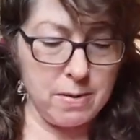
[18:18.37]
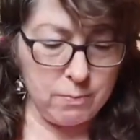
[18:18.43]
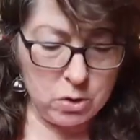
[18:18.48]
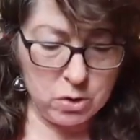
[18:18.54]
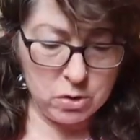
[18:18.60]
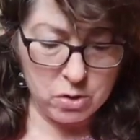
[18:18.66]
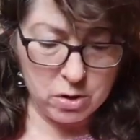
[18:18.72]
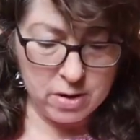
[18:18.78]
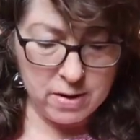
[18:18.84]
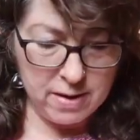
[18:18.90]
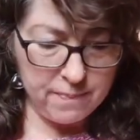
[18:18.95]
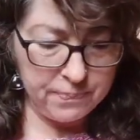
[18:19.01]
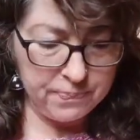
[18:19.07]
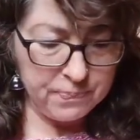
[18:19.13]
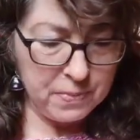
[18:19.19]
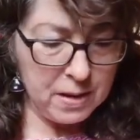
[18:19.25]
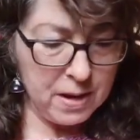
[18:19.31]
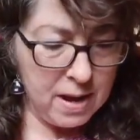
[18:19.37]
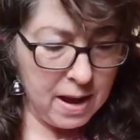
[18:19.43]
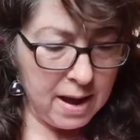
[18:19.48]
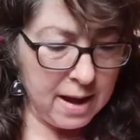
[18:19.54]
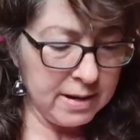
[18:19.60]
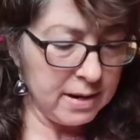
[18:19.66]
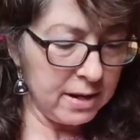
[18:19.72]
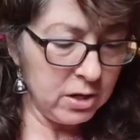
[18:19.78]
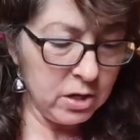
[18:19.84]
I'm sure.
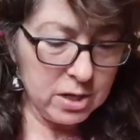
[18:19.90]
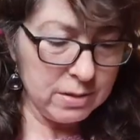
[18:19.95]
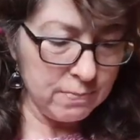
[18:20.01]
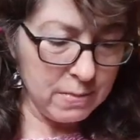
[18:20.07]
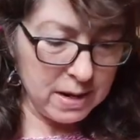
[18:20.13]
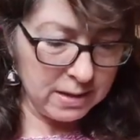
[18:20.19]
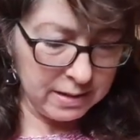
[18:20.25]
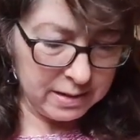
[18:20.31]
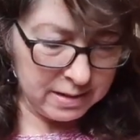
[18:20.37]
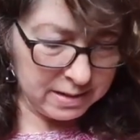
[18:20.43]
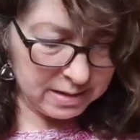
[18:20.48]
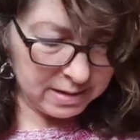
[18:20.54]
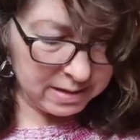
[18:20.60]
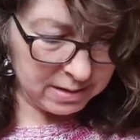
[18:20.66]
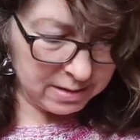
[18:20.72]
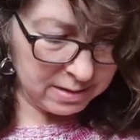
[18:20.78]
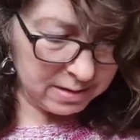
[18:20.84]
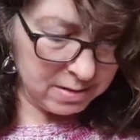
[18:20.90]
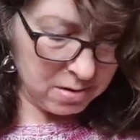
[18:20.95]
And I just mainly did it